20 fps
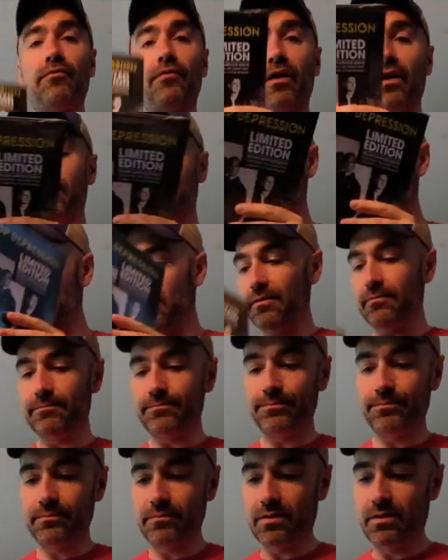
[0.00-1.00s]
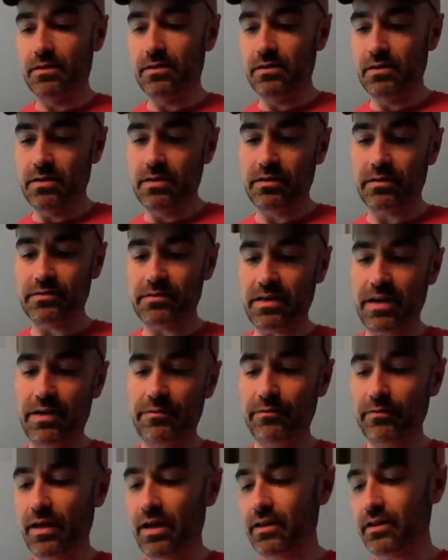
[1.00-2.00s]
the vinyl yet because I
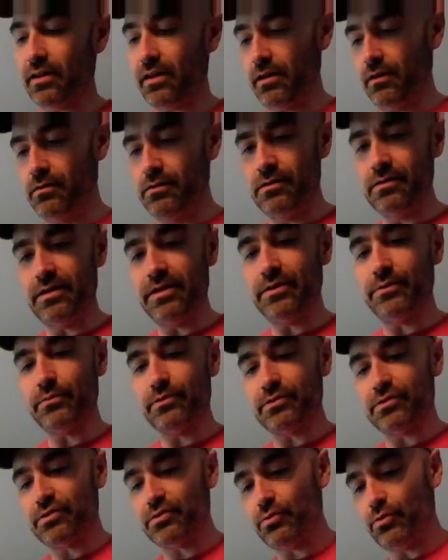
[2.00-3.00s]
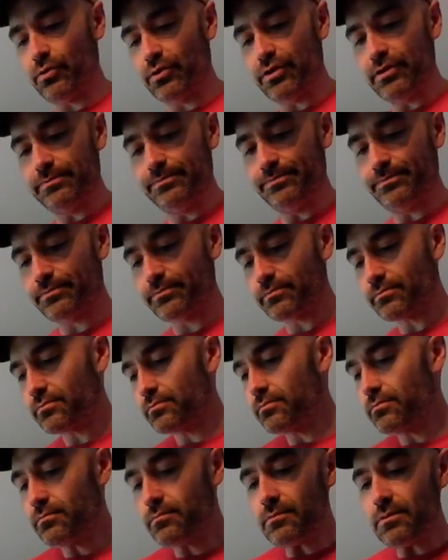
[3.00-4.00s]
haven't had anywhere to store it.
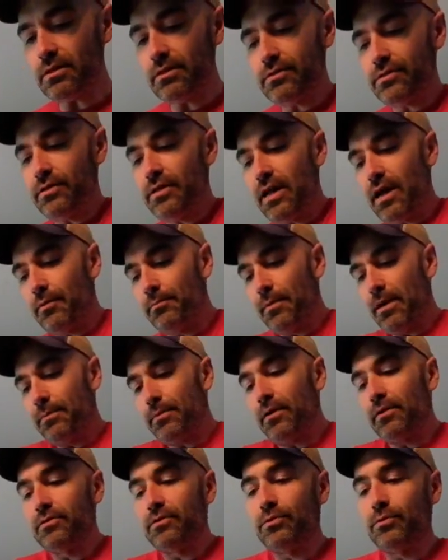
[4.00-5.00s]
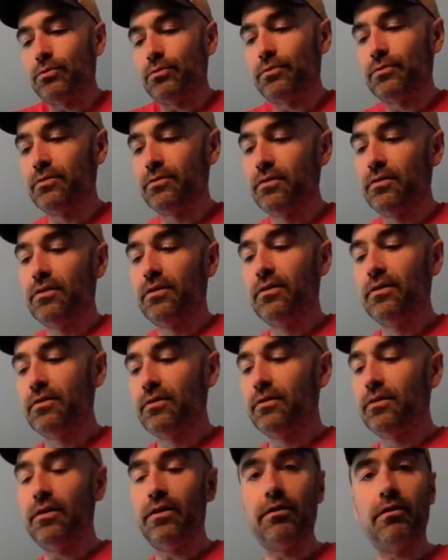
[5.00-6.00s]
So now maybe I'll do
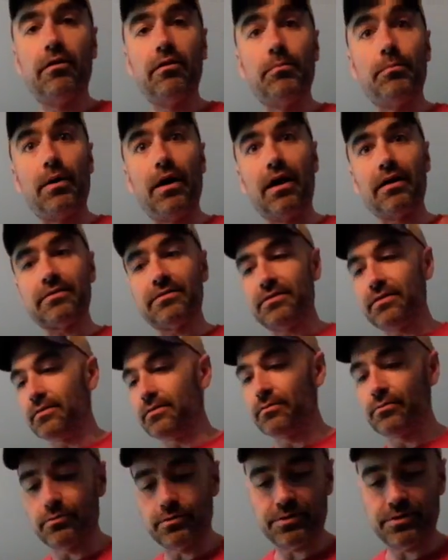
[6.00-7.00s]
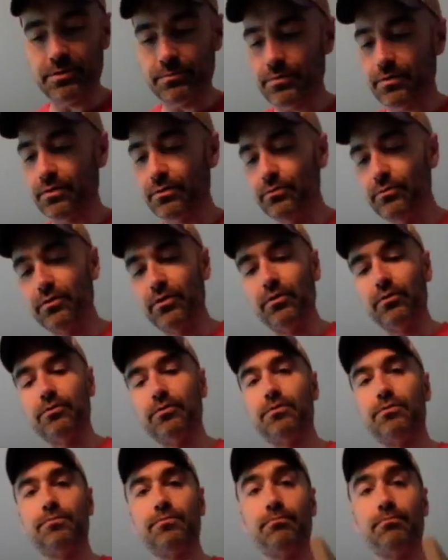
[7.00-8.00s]
an unboxing or something, who knows,